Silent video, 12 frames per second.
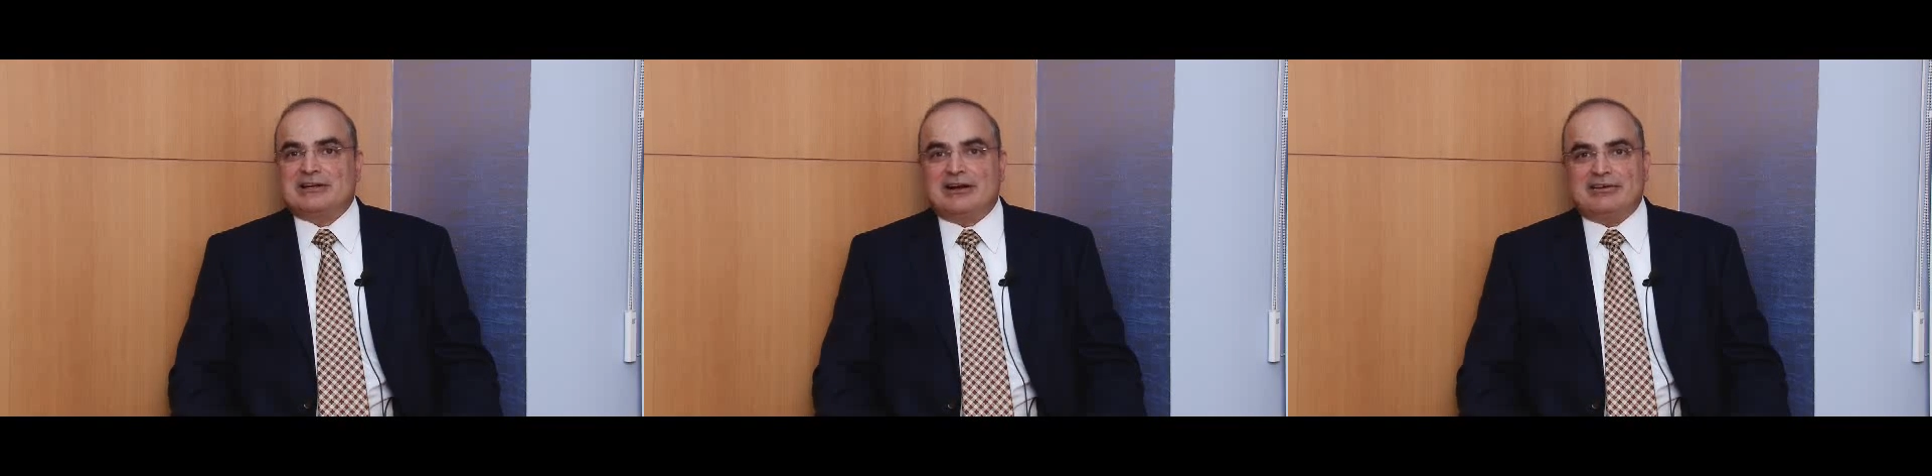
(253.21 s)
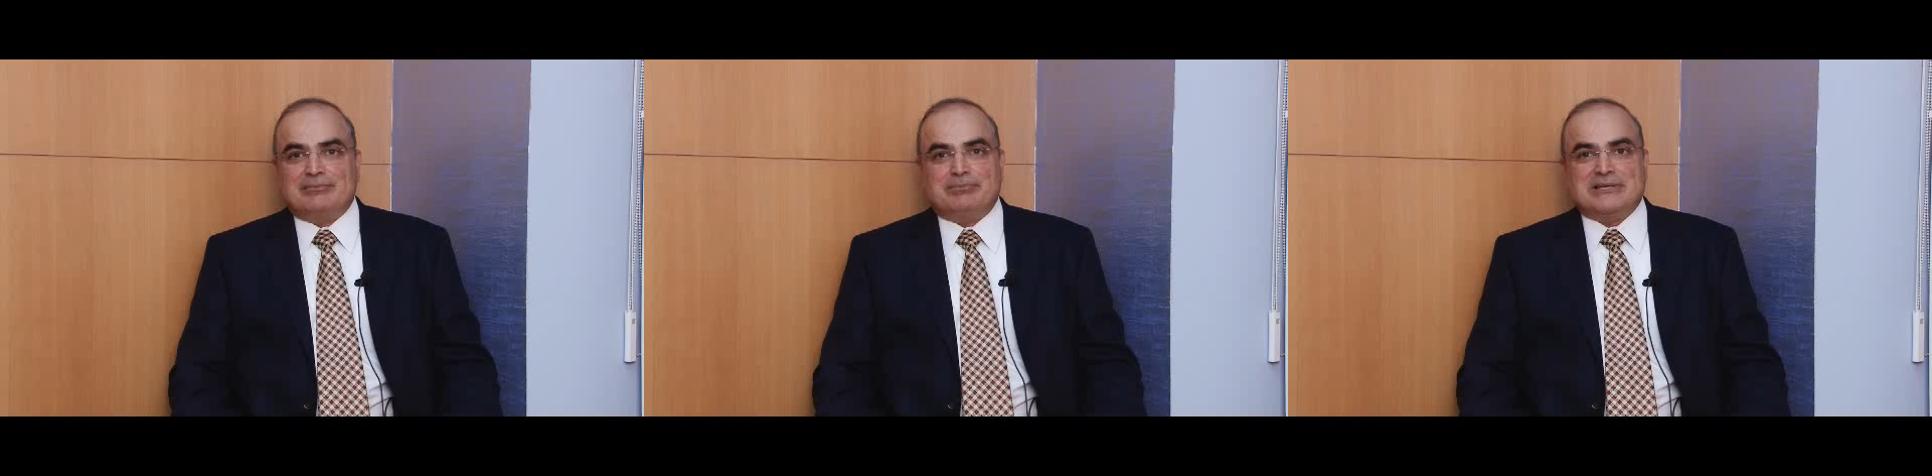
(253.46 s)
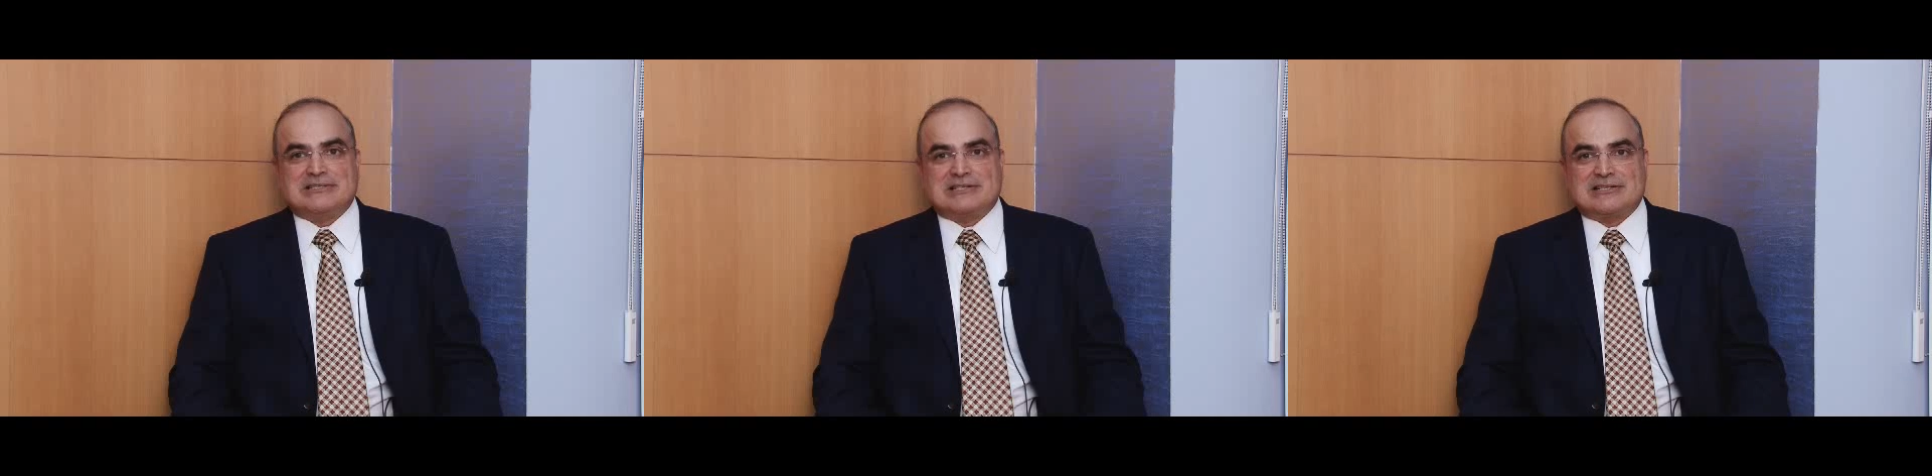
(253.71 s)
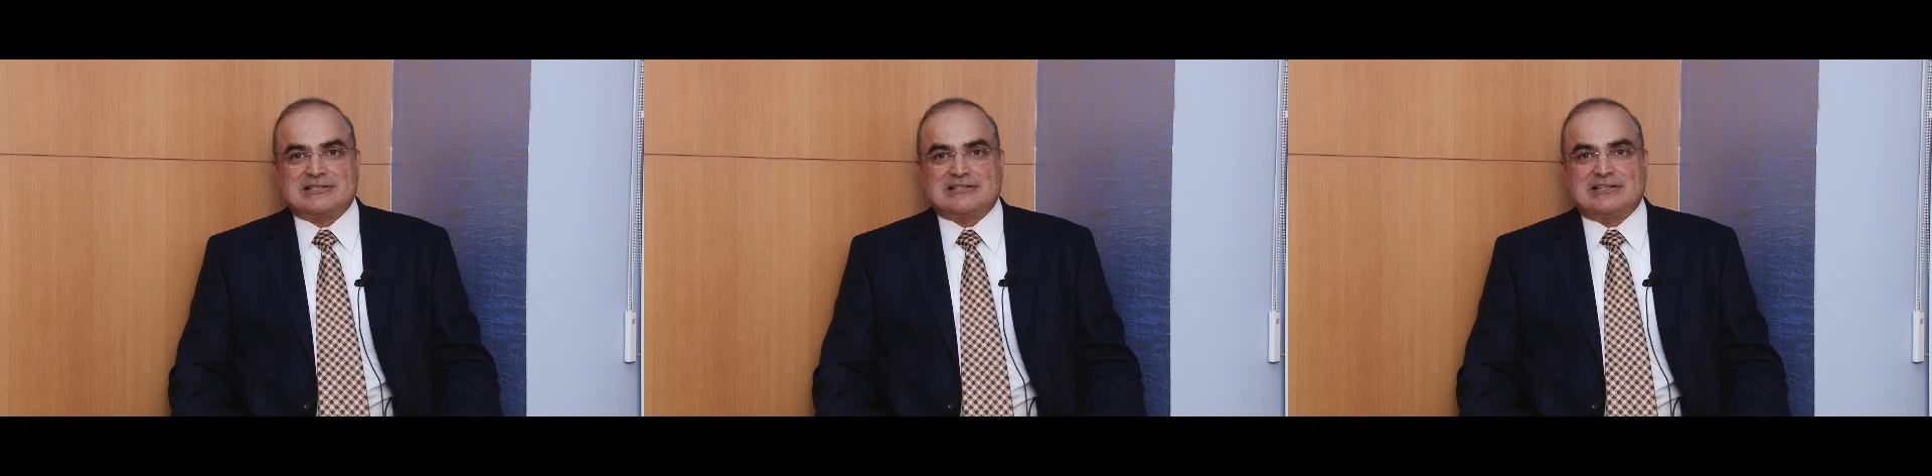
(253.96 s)
current
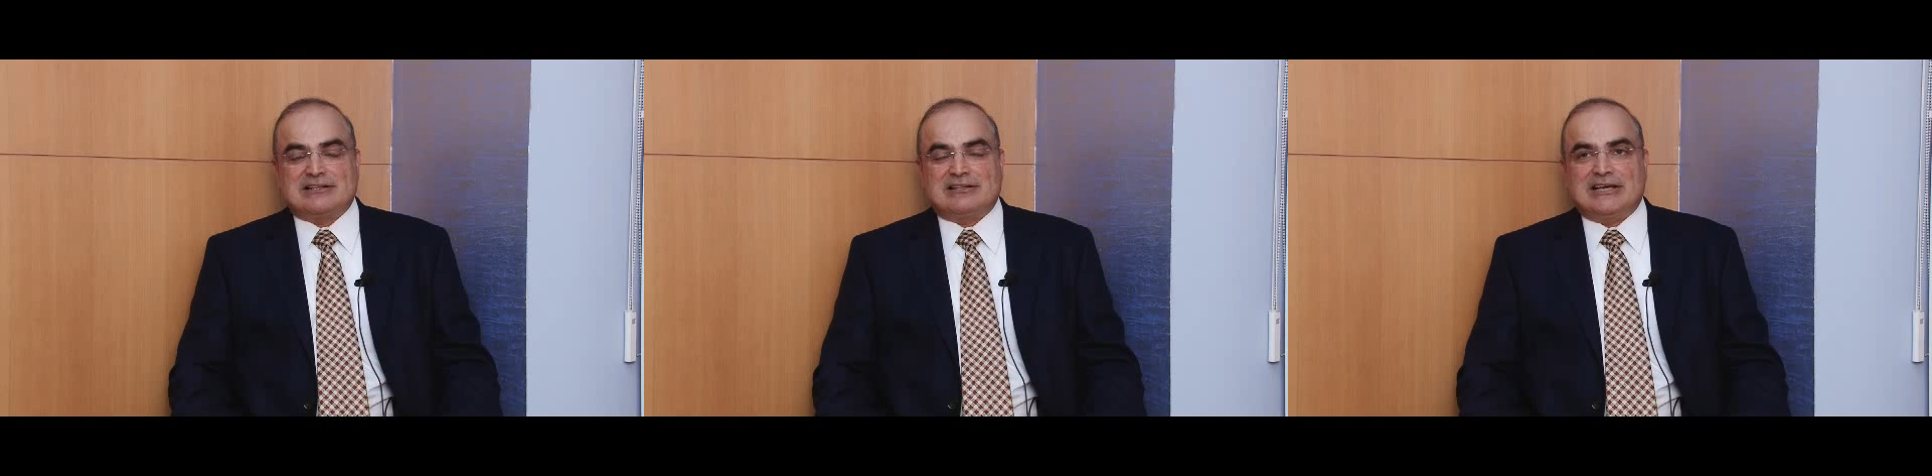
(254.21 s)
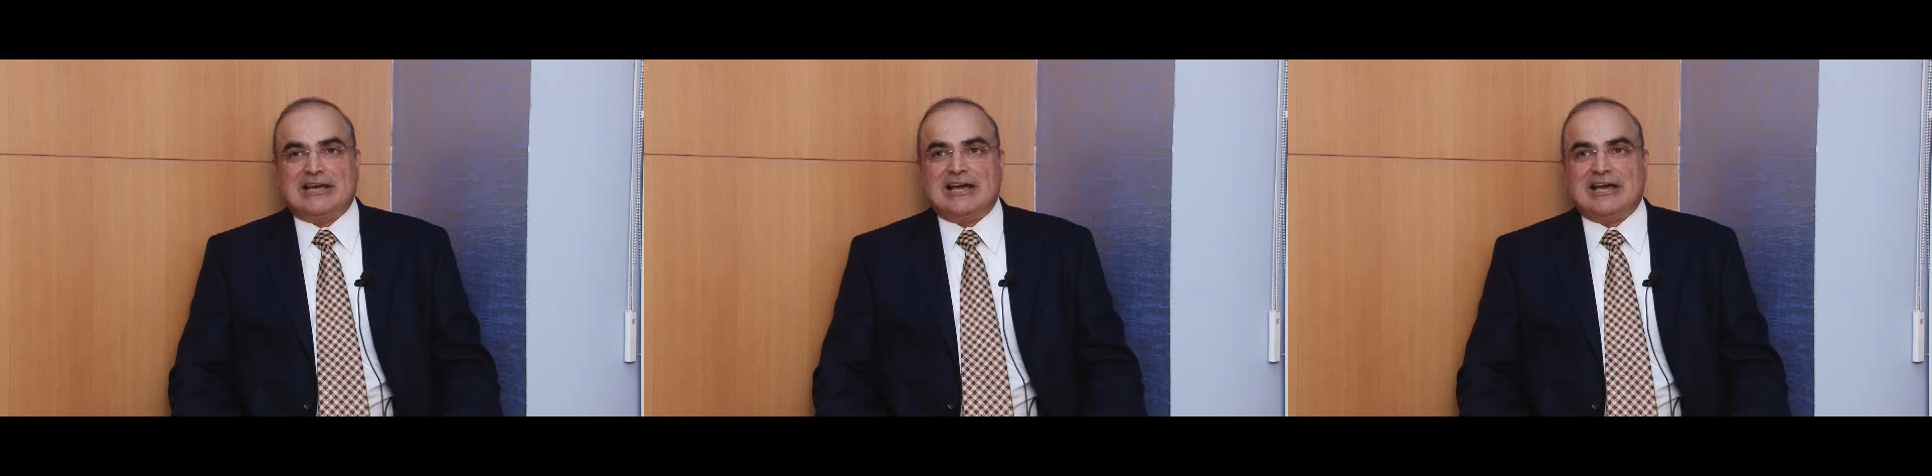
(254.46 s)
businesses that they